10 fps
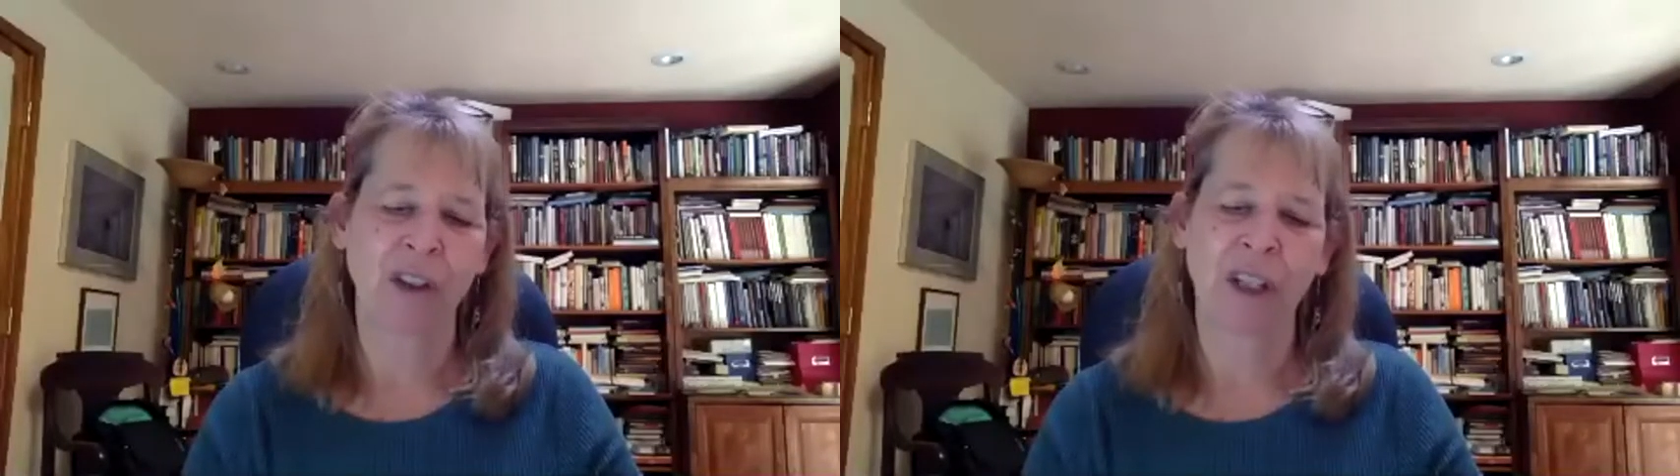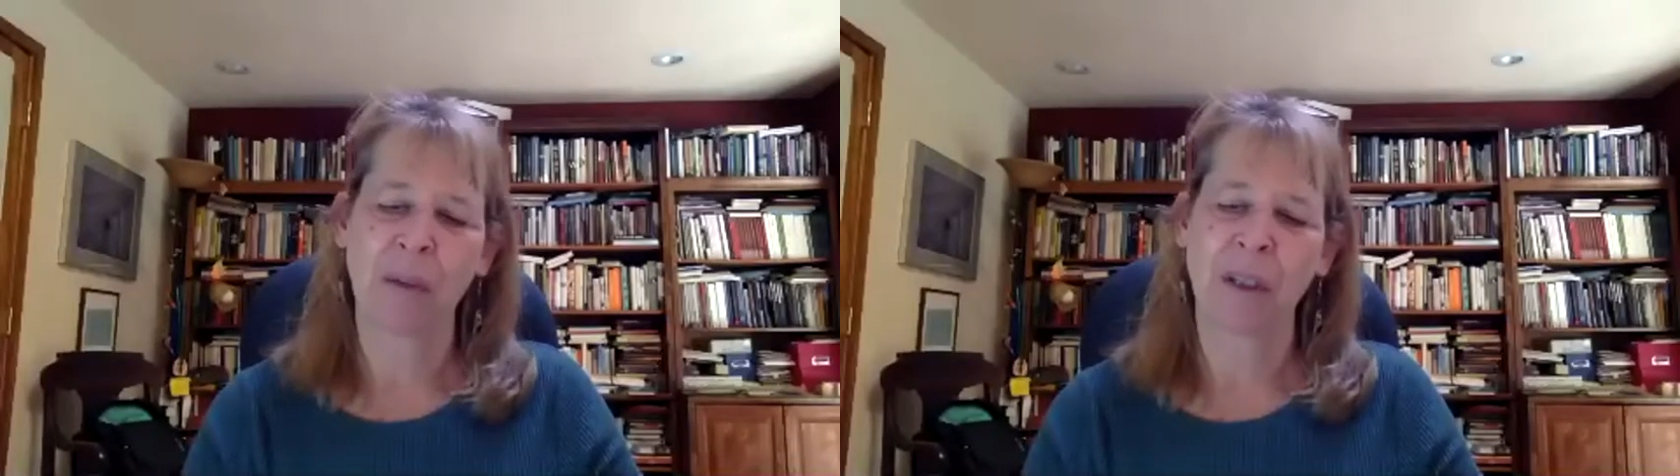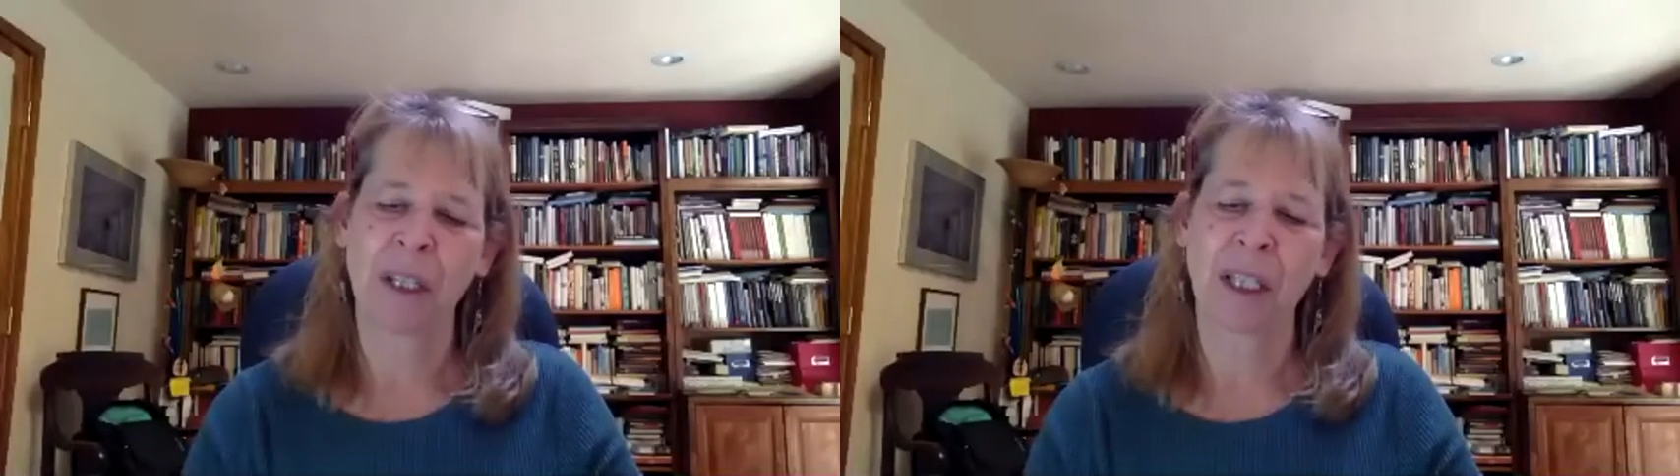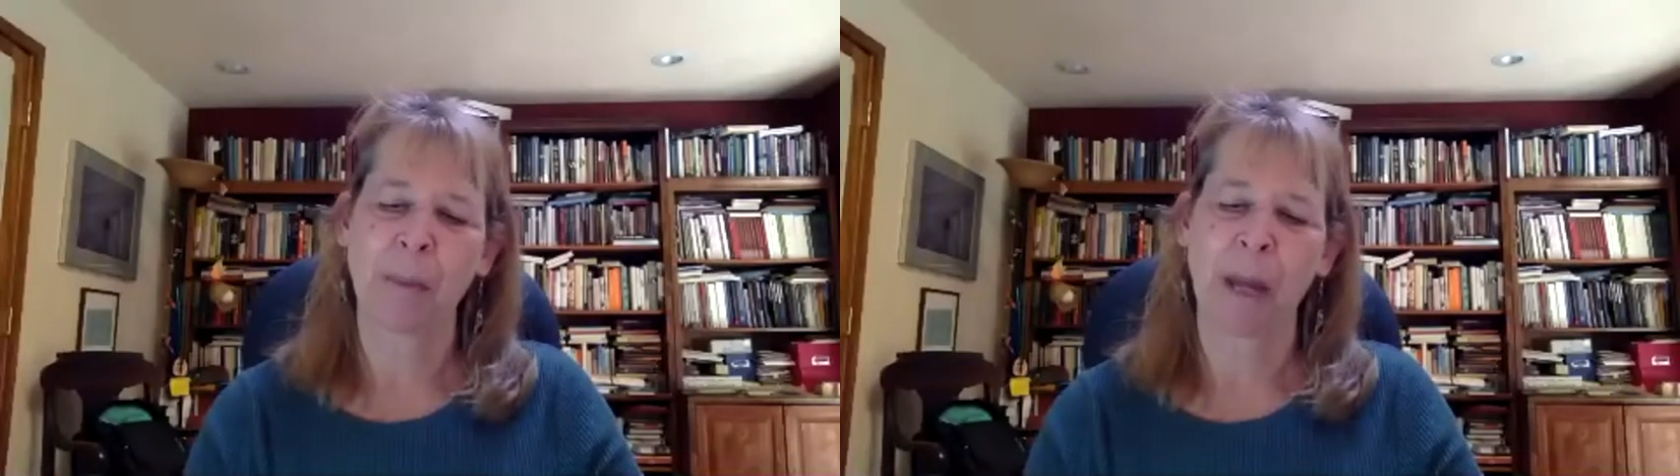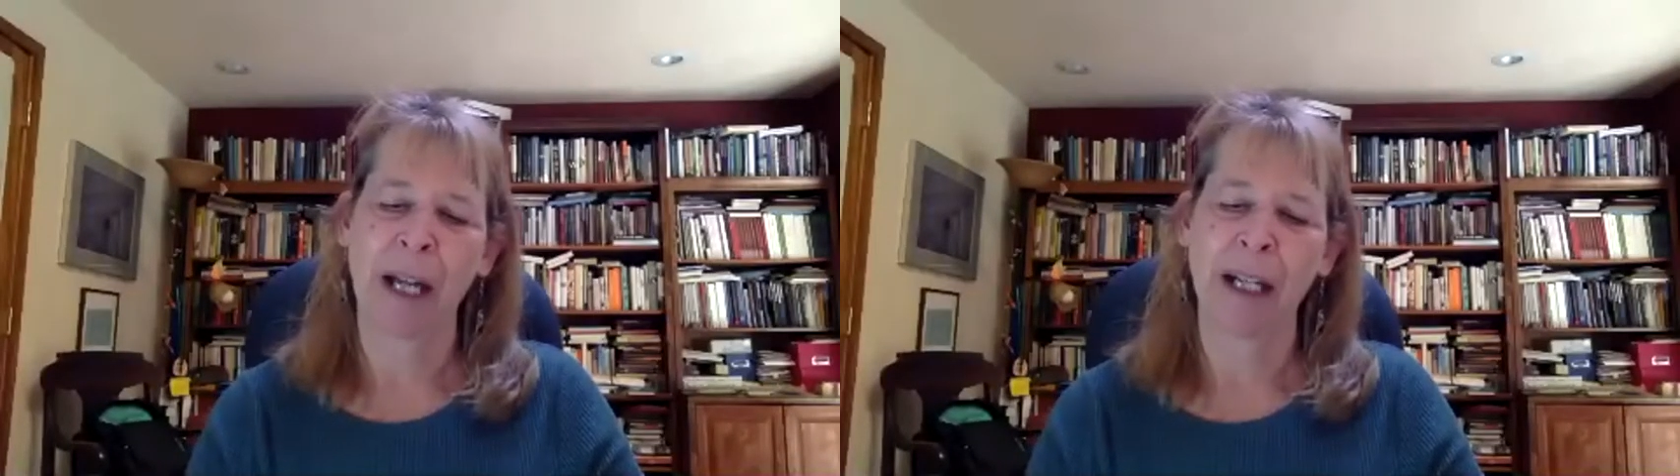It was
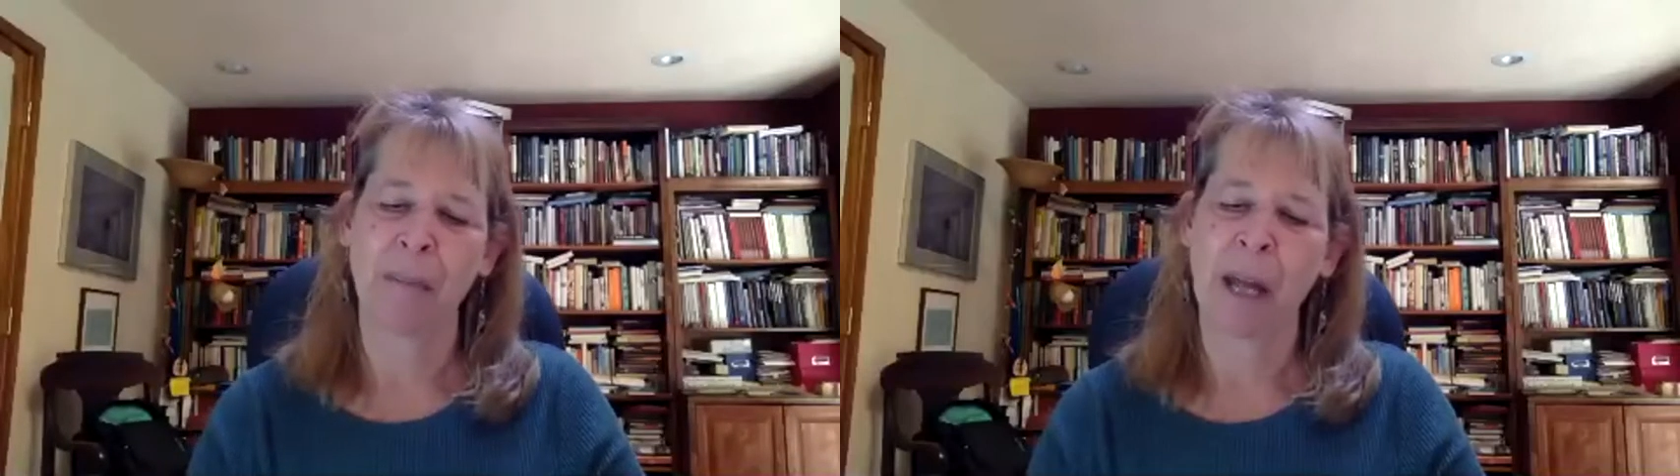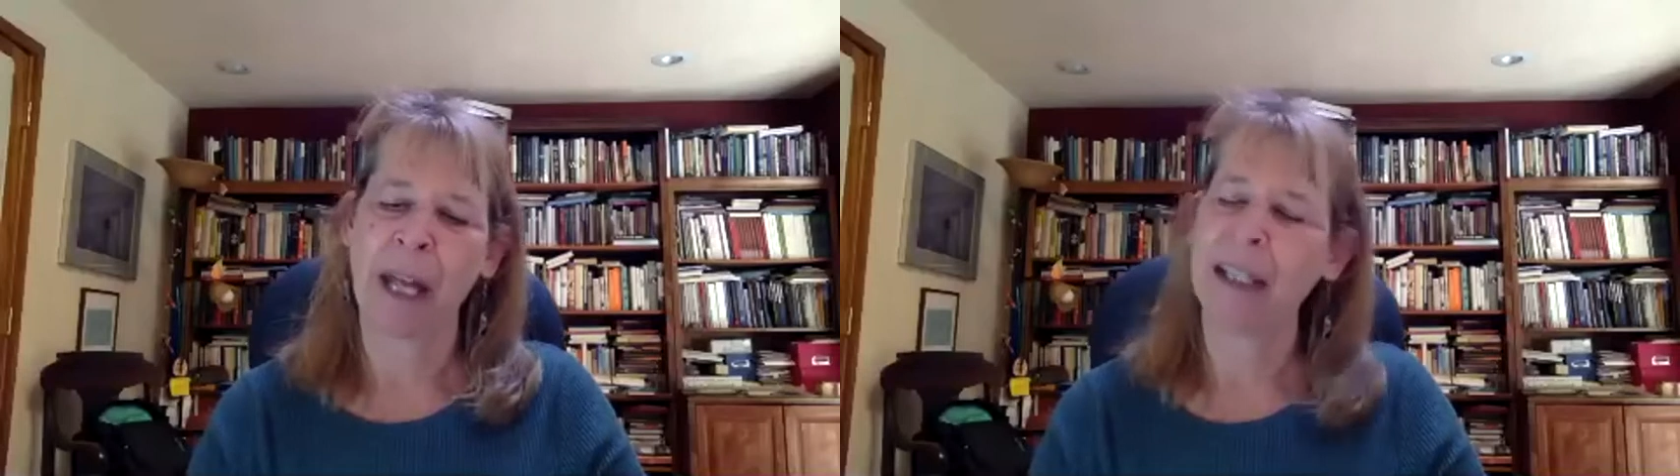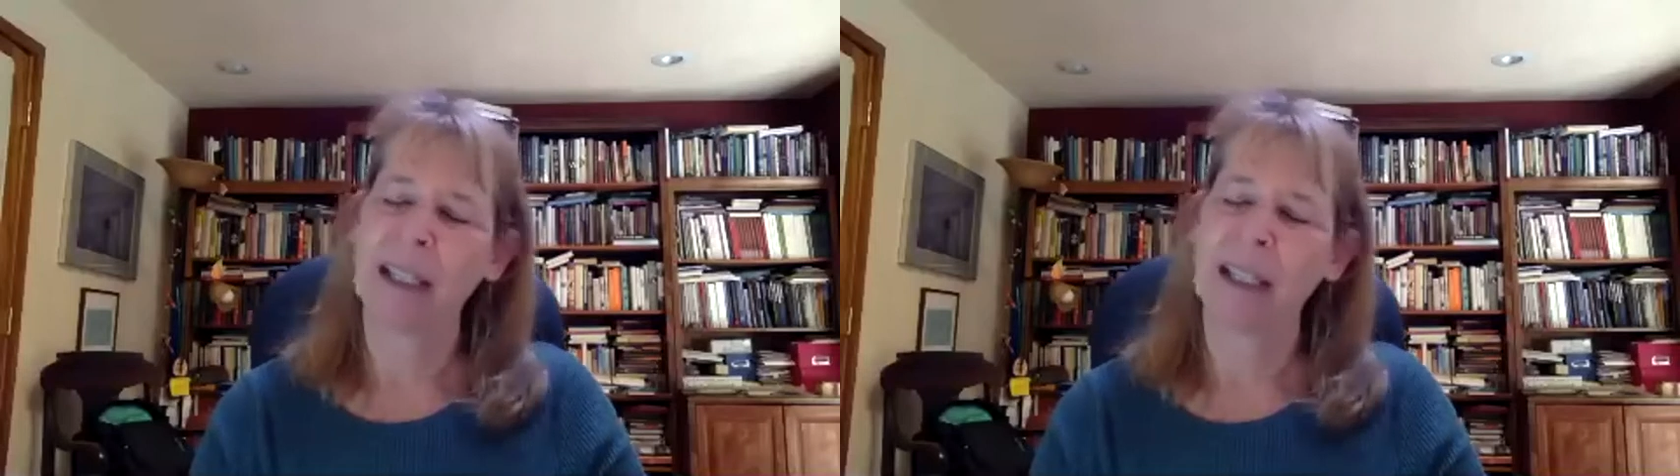inspired by